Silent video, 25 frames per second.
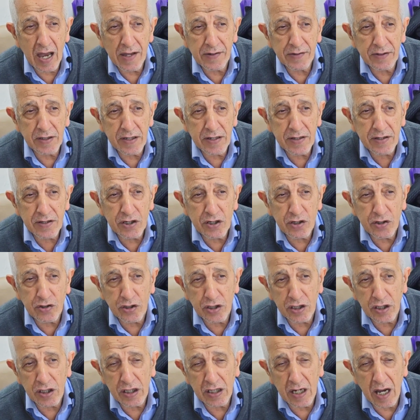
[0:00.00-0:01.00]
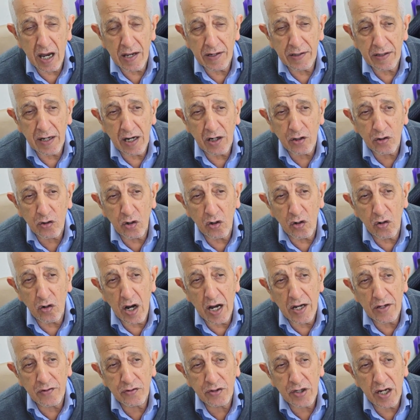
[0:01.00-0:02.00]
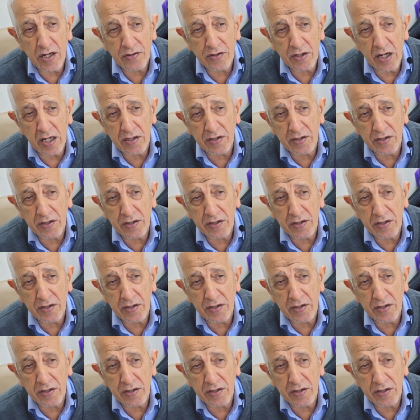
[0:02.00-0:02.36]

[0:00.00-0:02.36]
and ECG and echo and chest